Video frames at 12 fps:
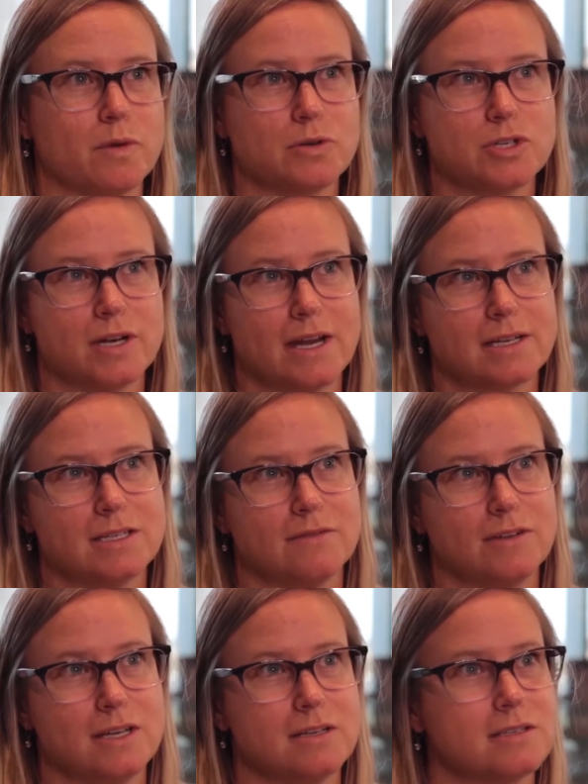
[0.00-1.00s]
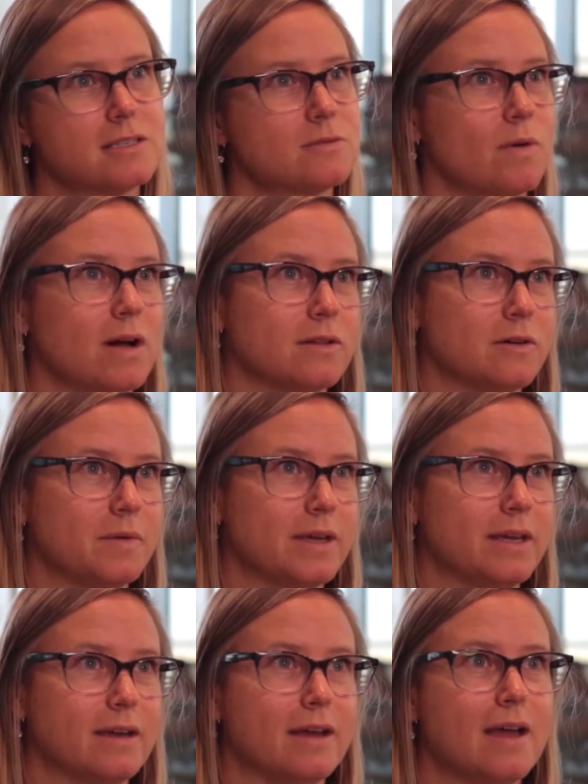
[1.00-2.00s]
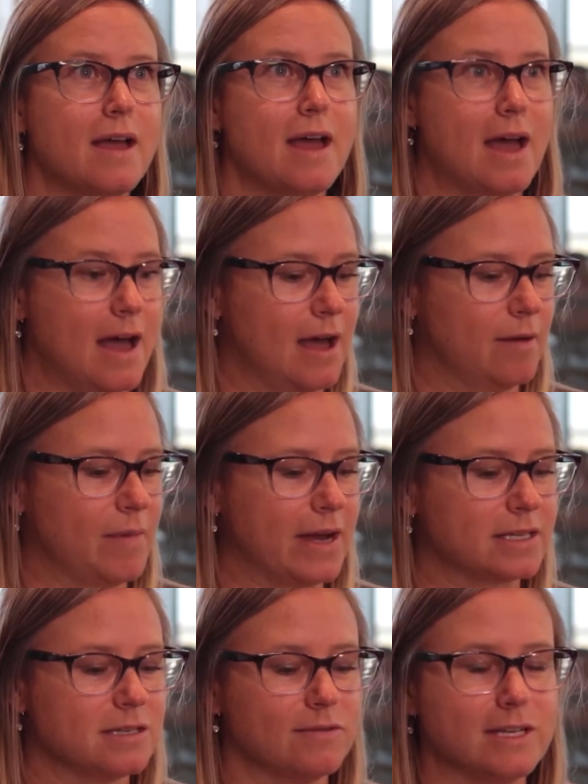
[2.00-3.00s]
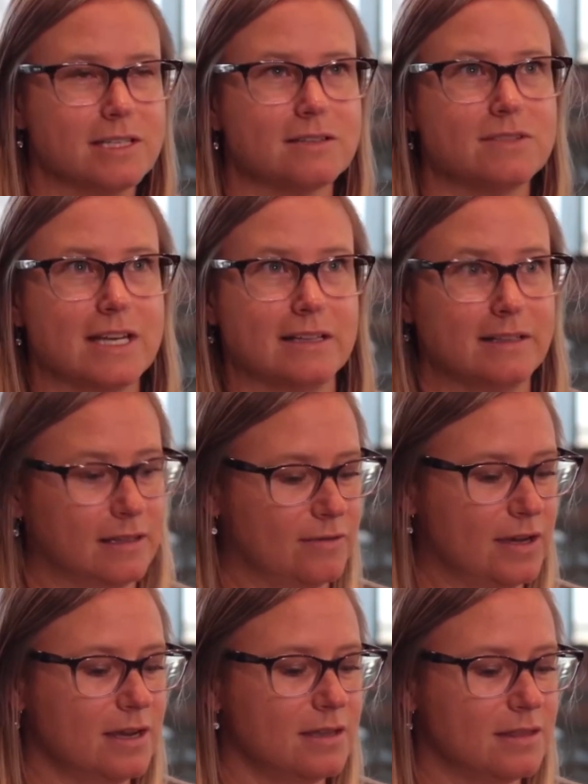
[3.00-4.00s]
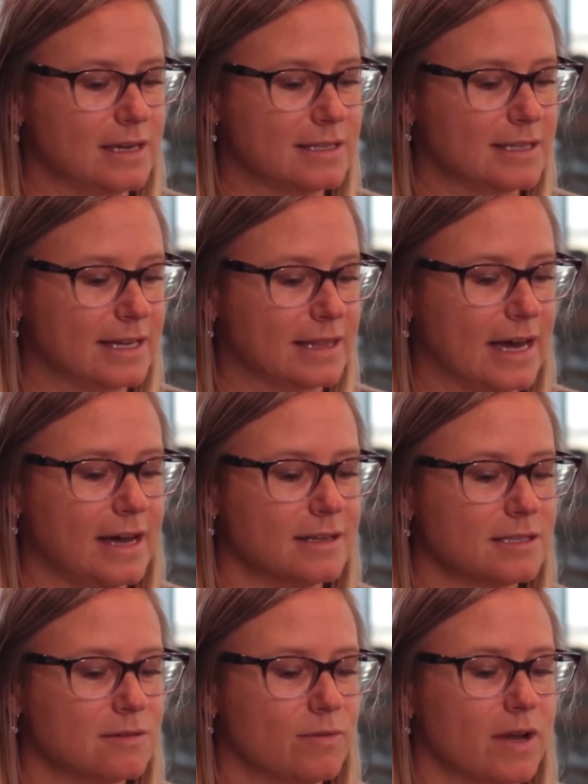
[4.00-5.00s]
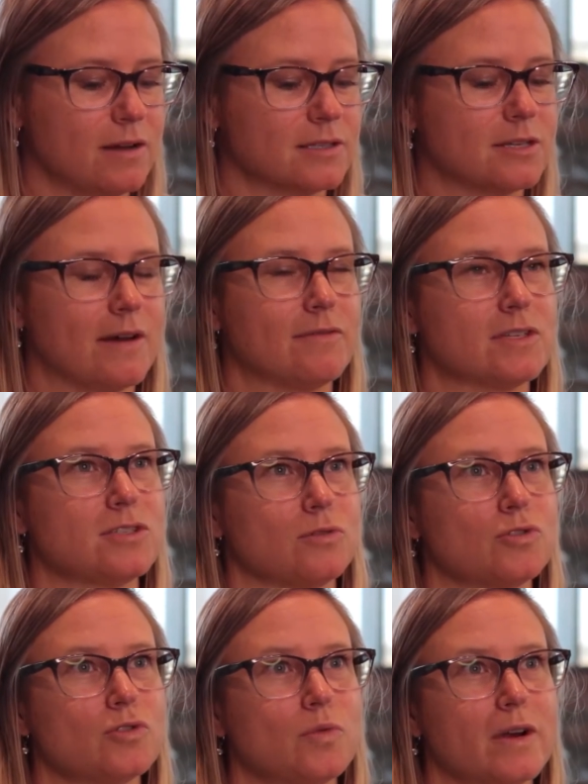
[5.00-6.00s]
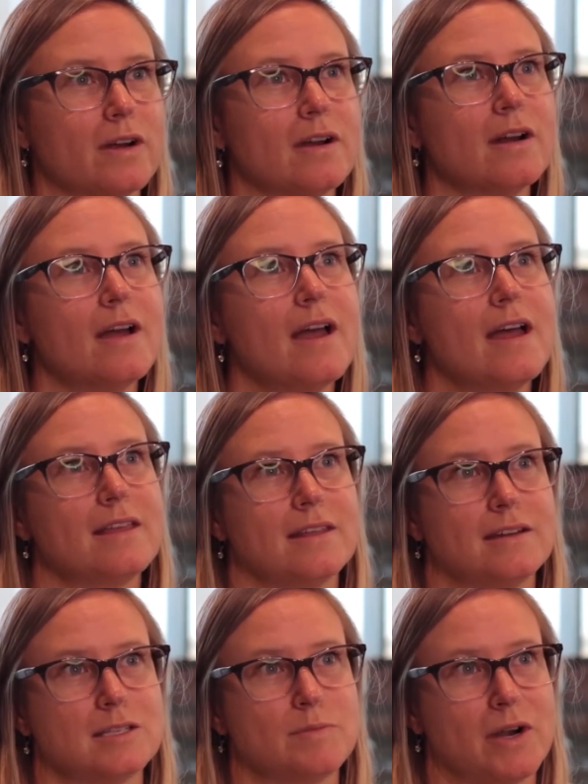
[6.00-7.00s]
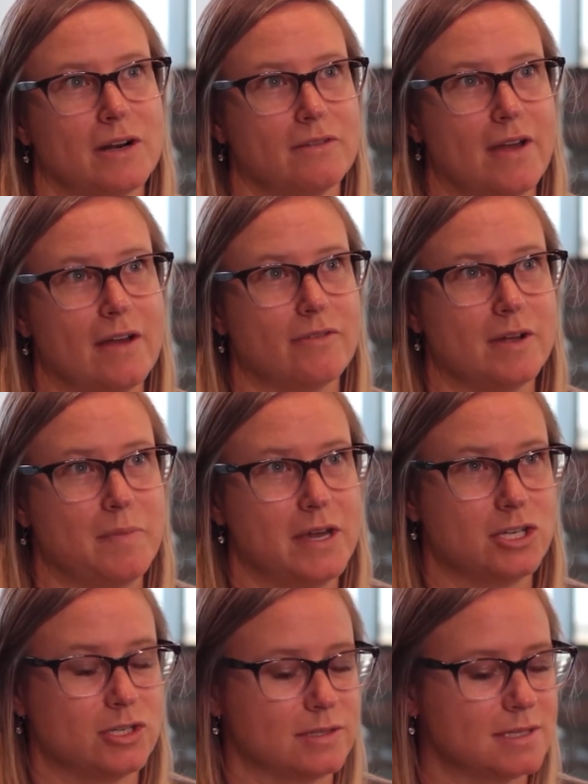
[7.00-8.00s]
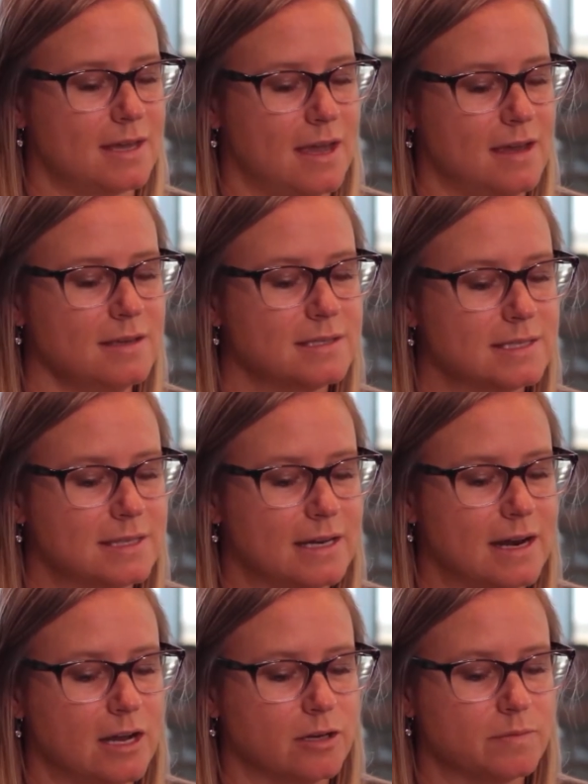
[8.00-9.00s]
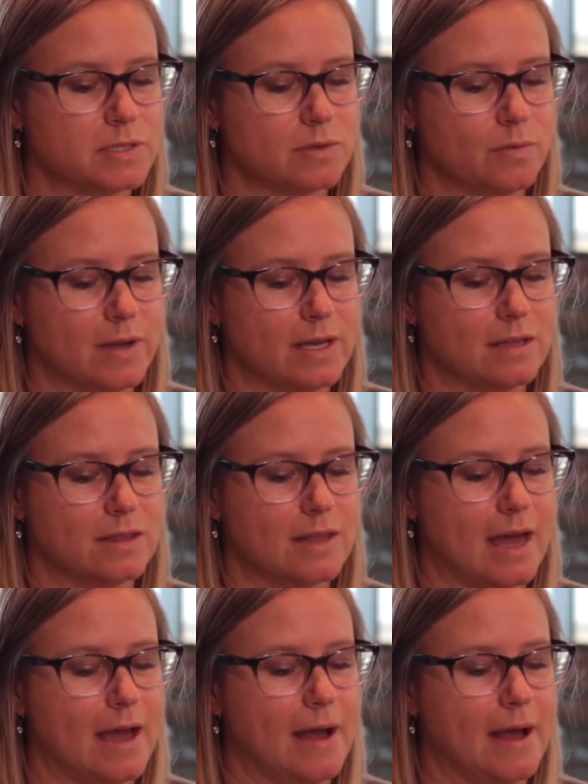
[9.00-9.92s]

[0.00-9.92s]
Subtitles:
motion activities, swallowing, activities of daily living, things like that. We also have a social worker that is part of every patient's case that helps with